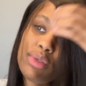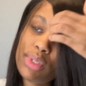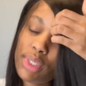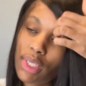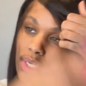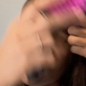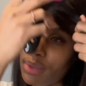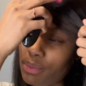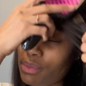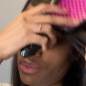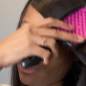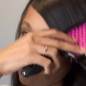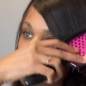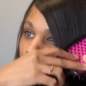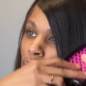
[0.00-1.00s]
say it?
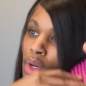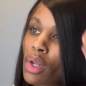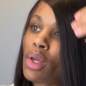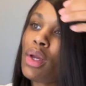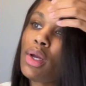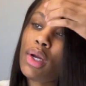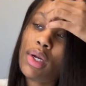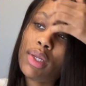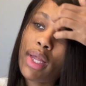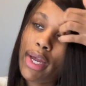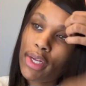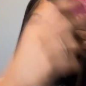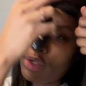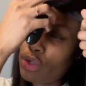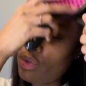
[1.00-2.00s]

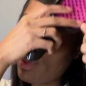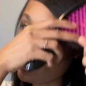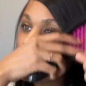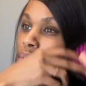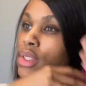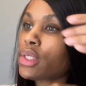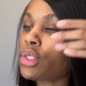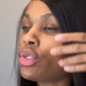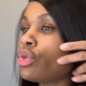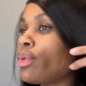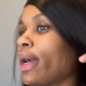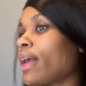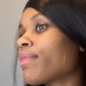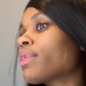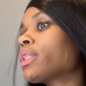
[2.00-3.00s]
Like do
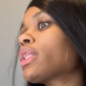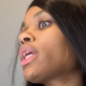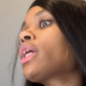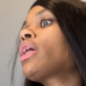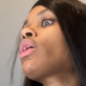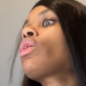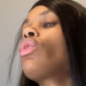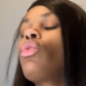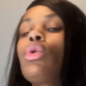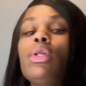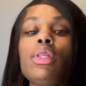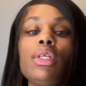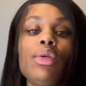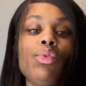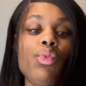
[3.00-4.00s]
everything on
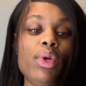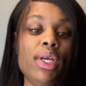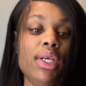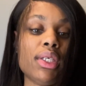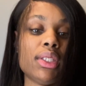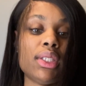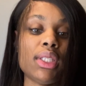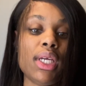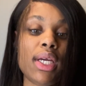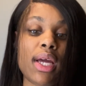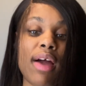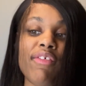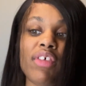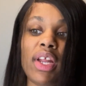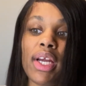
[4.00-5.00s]
the wig stand. I
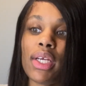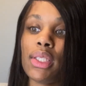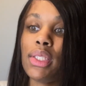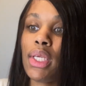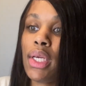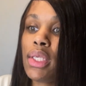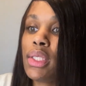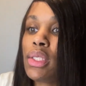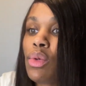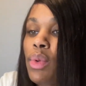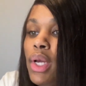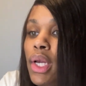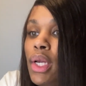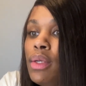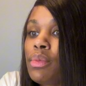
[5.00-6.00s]
feel like it takes away,